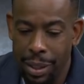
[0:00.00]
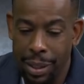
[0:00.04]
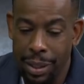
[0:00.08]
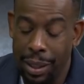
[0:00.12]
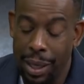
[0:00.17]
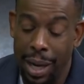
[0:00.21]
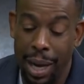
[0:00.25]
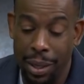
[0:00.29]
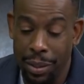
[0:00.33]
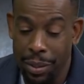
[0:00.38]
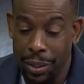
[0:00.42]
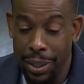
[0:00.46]

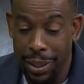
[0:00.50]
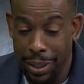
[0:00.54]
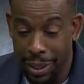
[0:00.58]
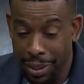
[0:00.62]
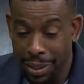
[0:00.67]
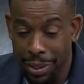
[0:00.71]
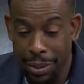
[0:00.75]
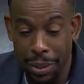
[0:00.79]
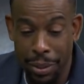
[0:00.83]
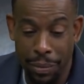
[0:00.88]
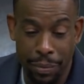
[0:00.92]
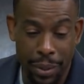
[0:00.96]
Actually,
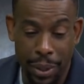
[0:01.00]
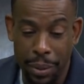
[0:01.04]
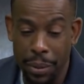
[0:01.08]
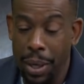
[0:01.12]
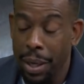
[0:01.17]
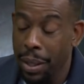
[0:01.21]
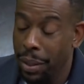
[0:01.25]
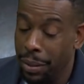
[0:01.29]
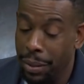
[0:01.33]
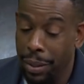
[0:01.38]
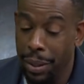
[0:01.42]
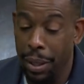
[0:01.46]
let's see if the,
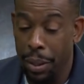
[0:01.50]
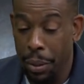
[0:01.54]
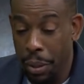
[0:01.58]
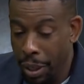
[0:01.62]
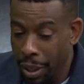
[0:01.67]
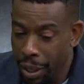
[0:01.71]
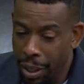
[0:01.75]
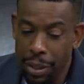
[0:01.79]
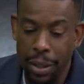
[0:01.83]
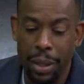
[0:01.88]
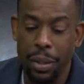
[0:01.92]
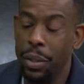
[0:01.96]
the
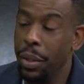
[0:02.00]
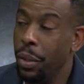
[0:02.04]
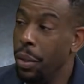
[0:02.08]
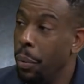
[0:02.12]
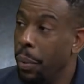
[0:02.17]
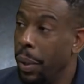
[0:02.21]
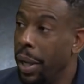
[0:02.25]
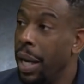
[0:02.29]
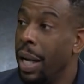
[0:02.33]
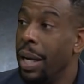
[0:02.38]
uh, you know what,